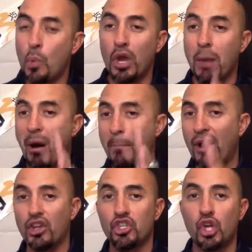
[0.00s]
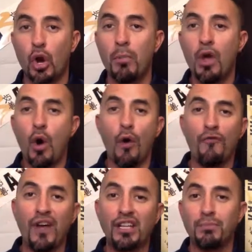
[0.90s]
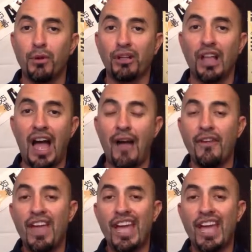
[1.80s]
when I'm on Periscope or Facebook Live.